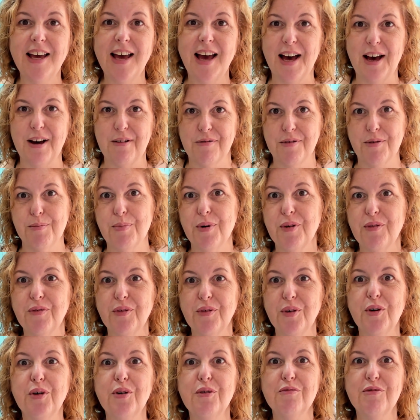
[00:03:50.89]
have
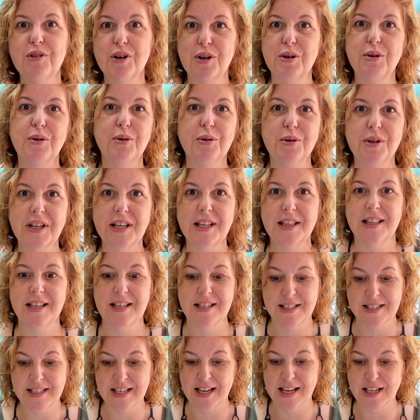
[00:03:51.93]
before recording
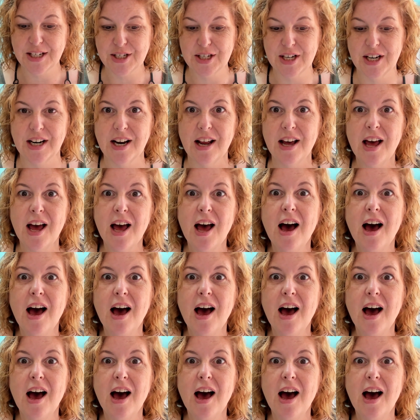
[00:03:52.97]
this session.